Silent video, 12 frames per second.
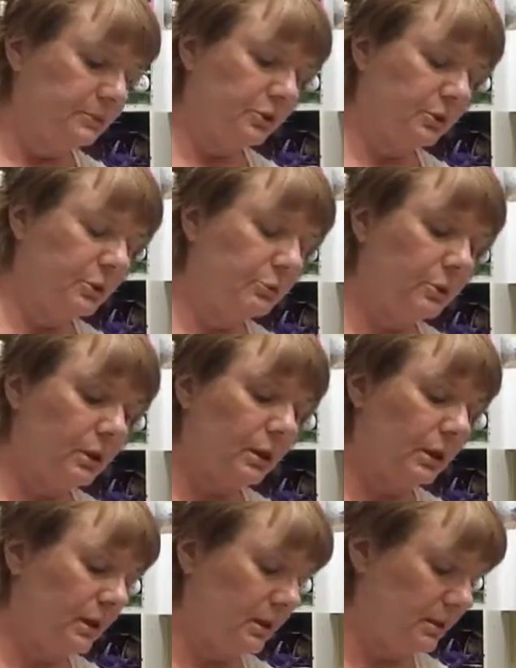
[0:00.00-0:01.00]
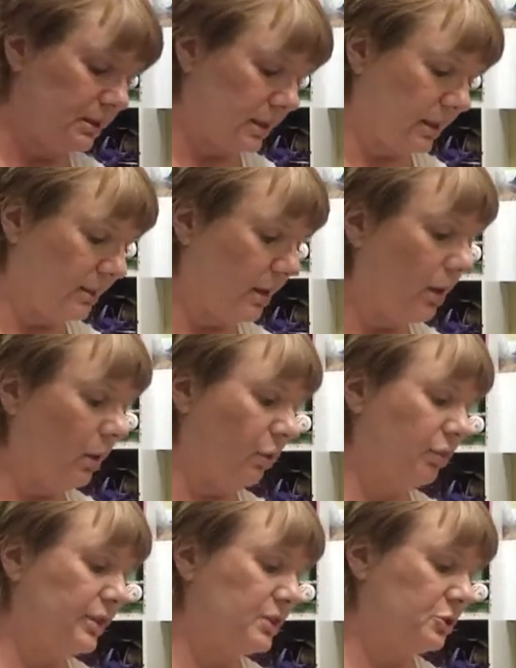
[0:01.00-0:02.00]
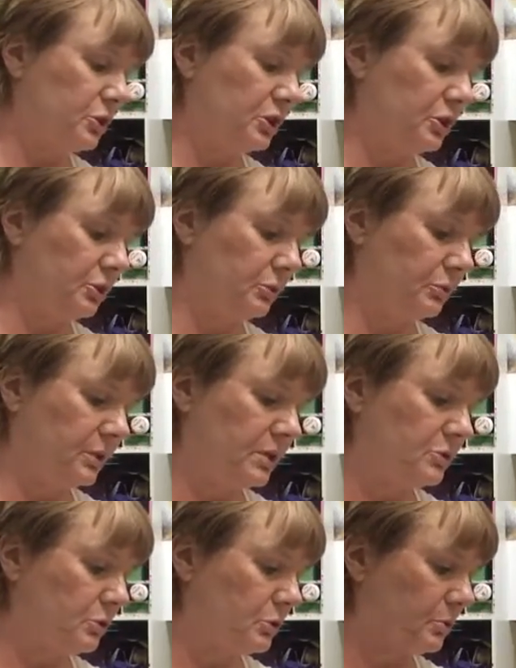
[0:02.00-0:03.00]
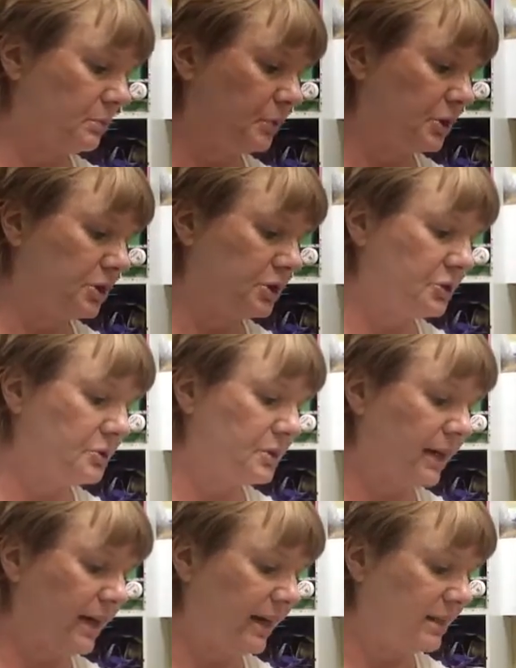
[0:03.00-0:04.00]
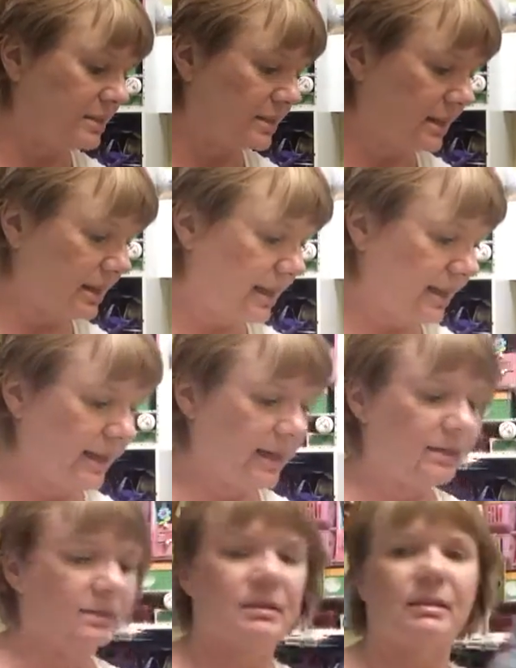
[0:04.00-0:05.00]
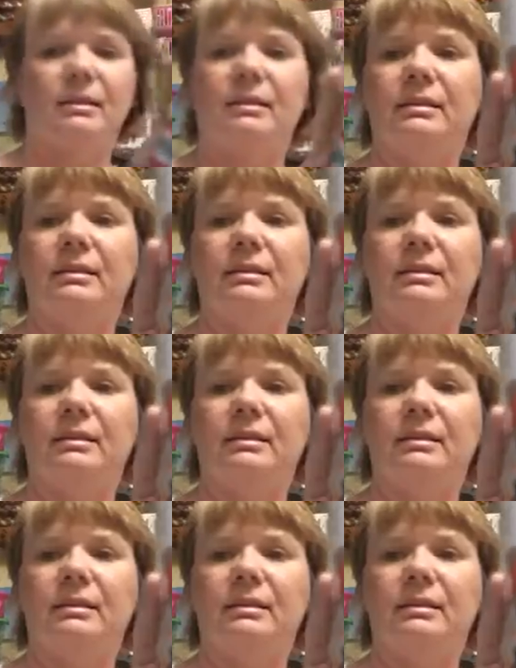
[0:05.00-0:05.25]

so they're really easy. Oh, these are cute. These are cute cats in a hat.